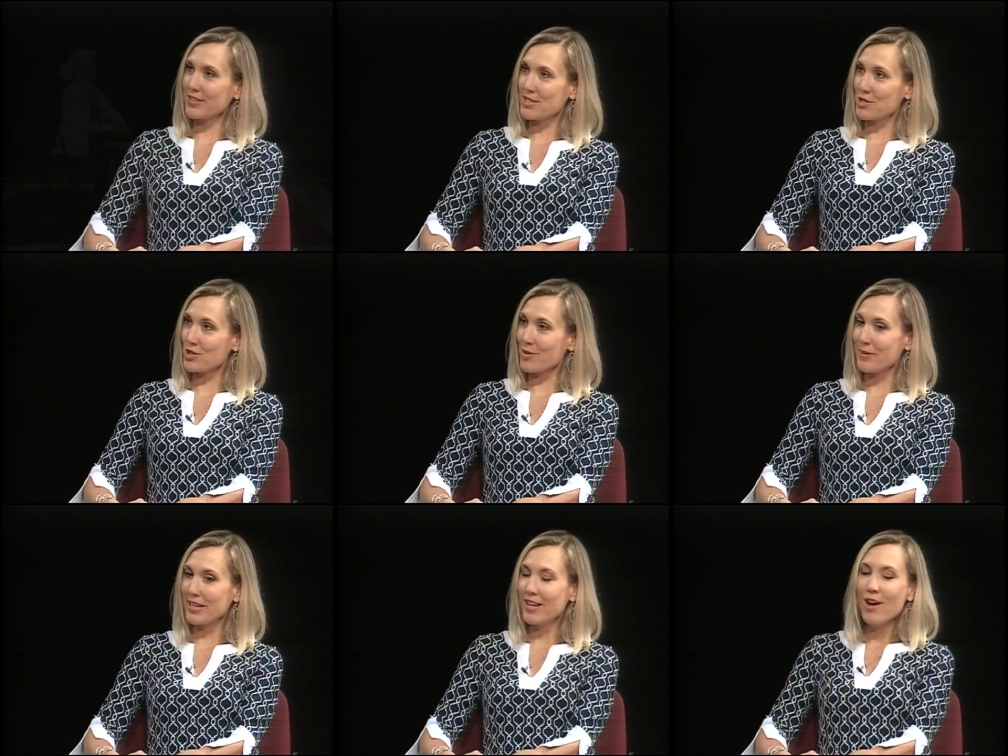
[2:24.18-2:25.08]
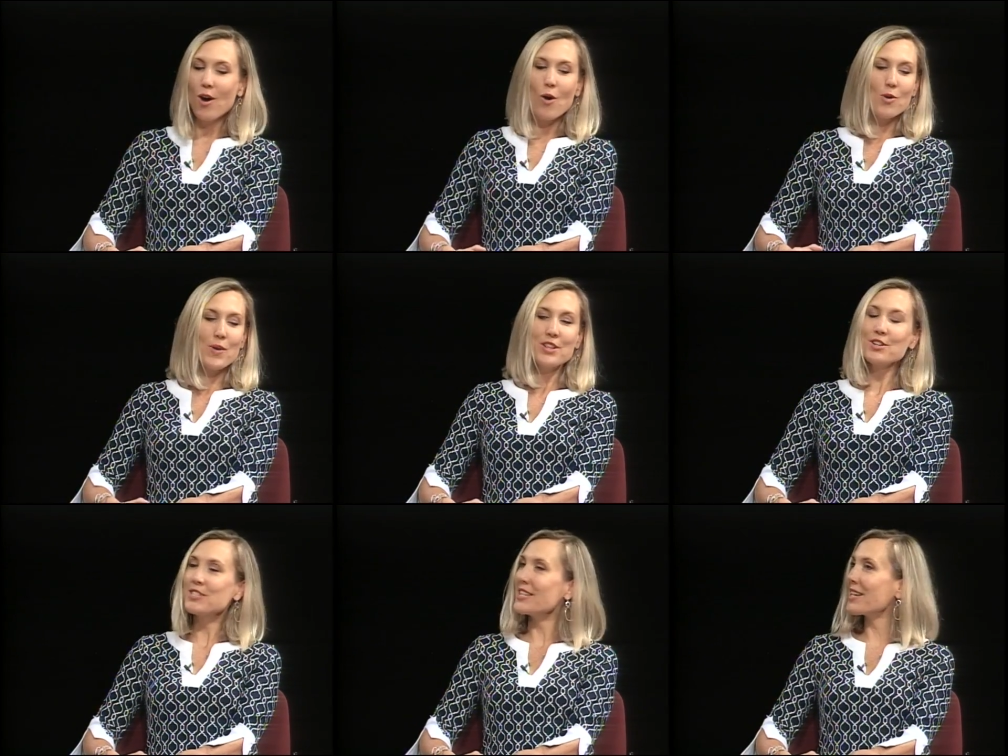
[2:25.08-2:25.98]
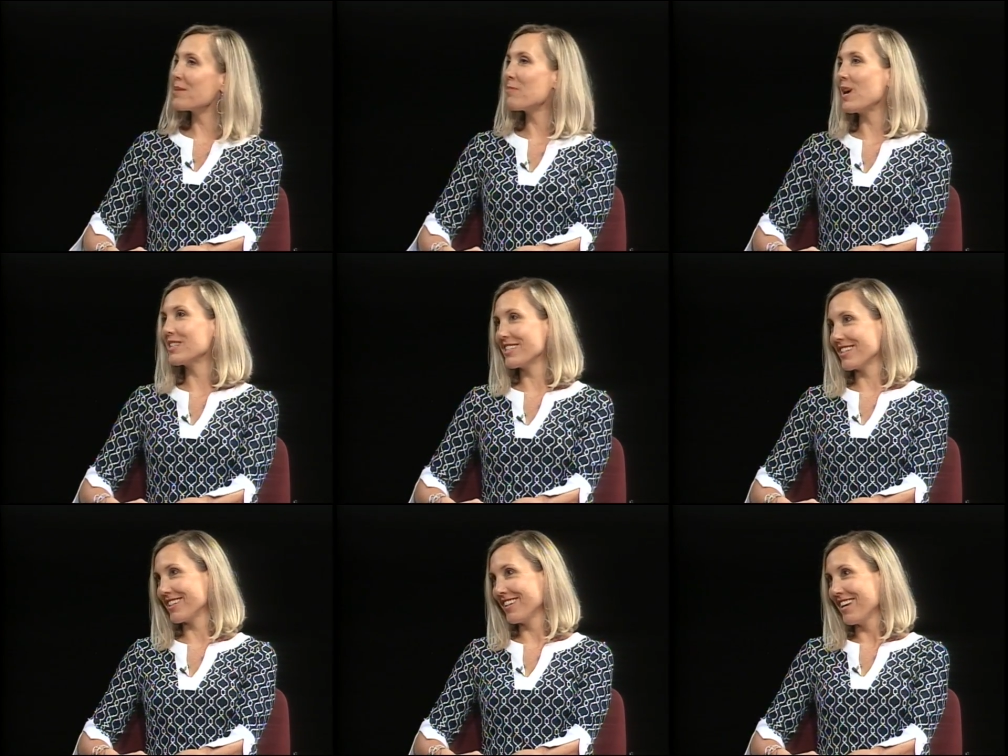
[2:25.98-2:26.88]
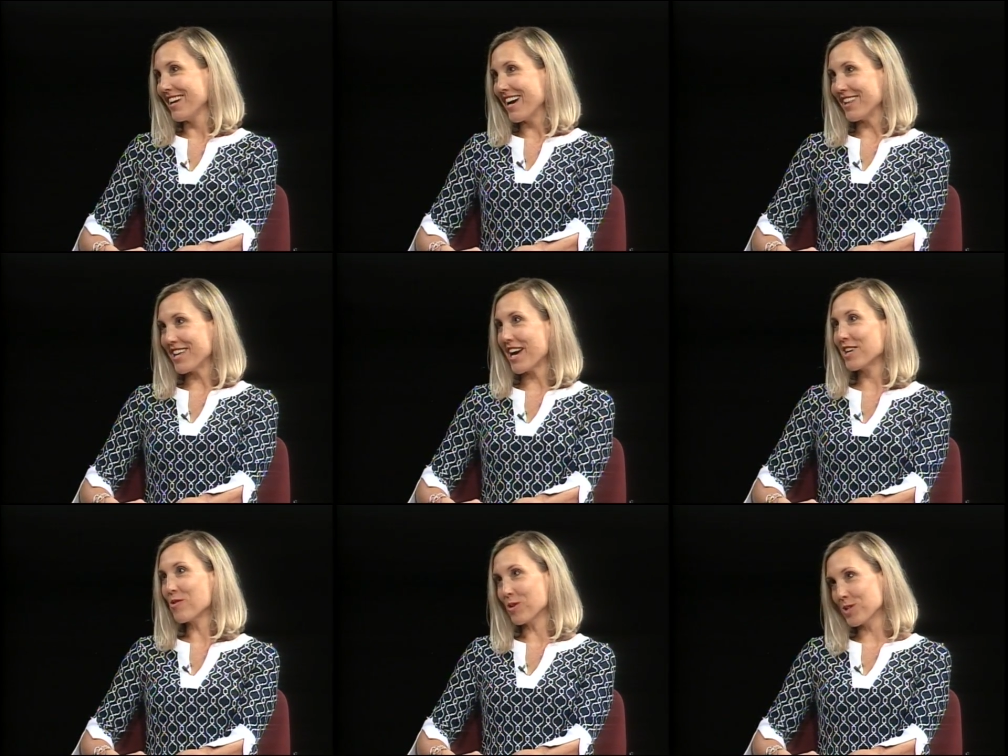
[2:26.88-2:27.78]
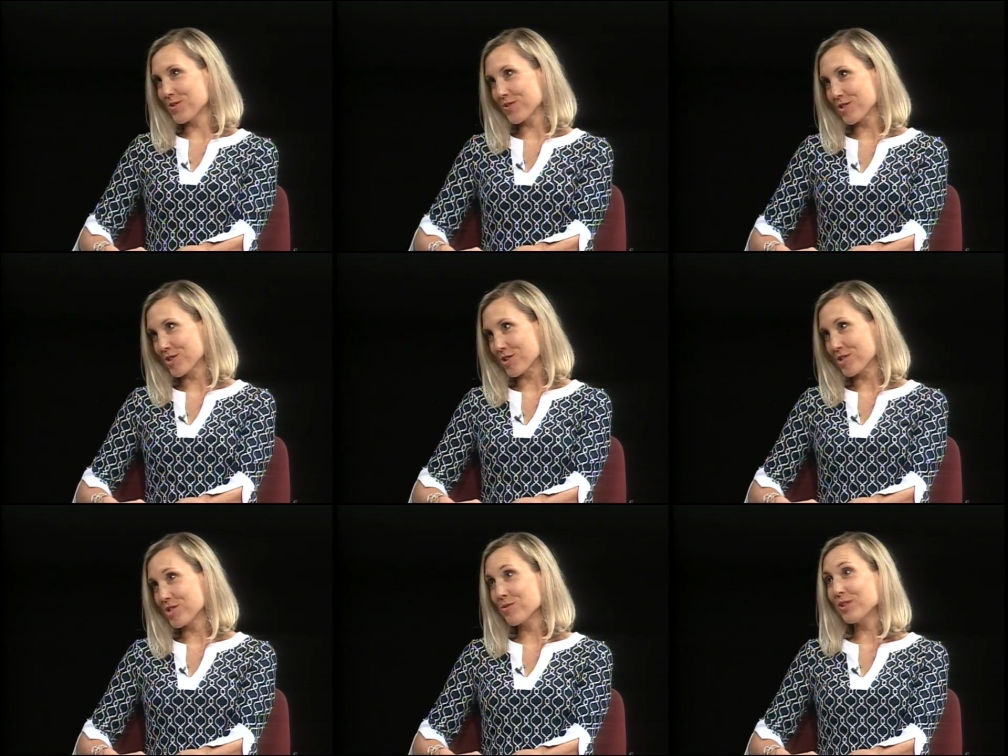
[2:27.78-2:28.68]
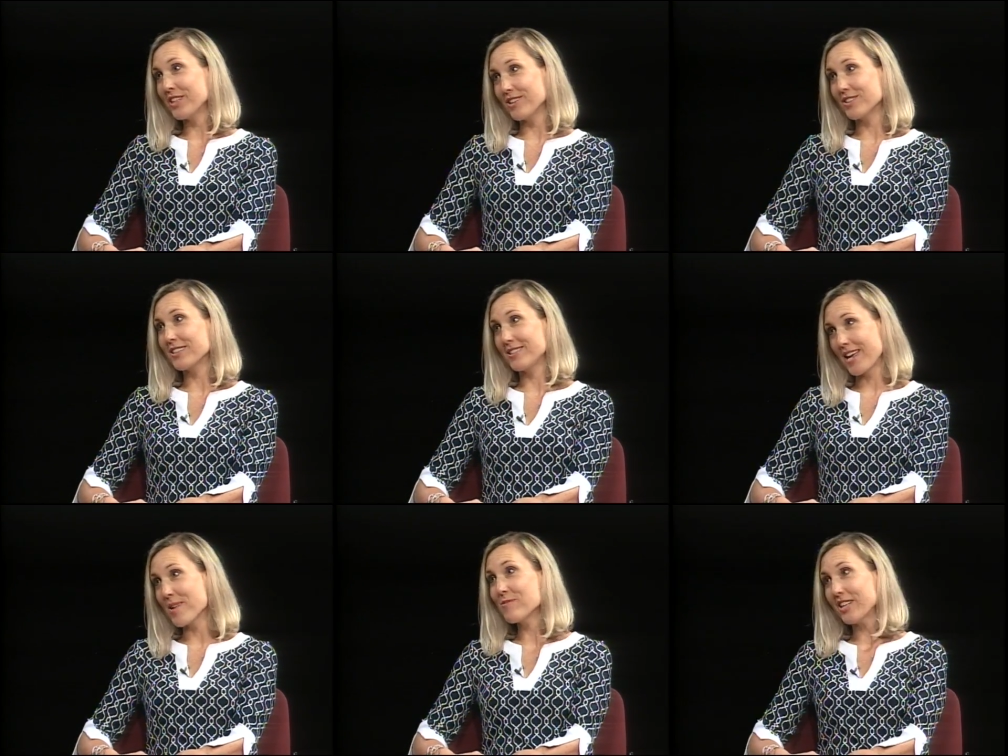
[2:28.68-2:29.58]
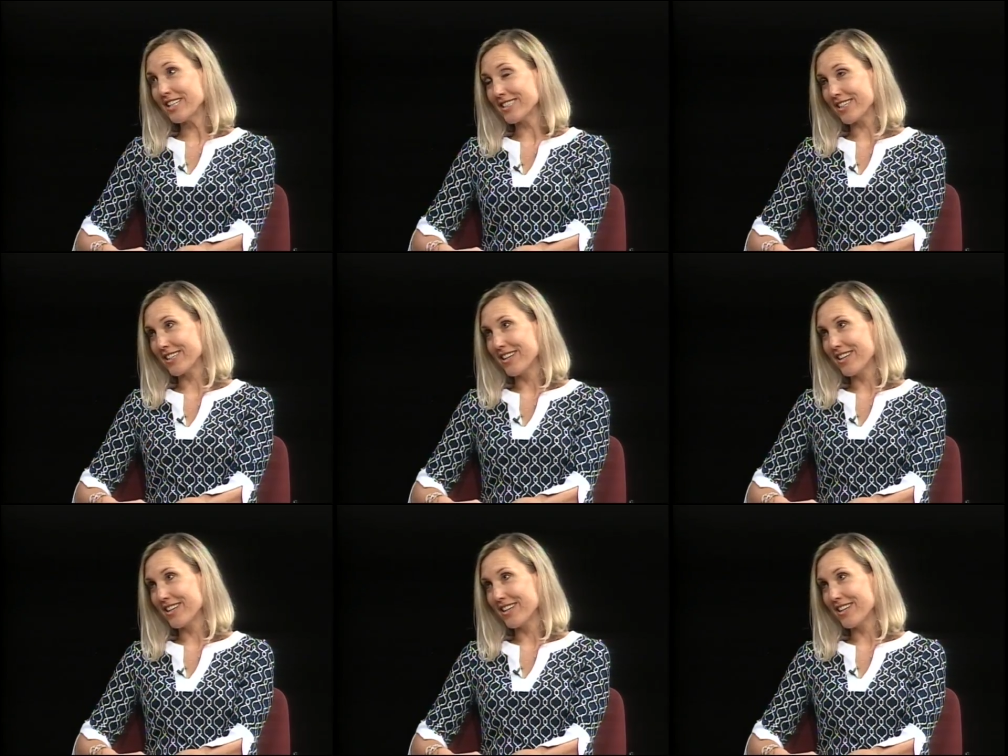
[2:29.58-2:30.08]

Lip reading: in German, or whether you're sitting in Boston at the headquarters for the church, you will hear the same lesson.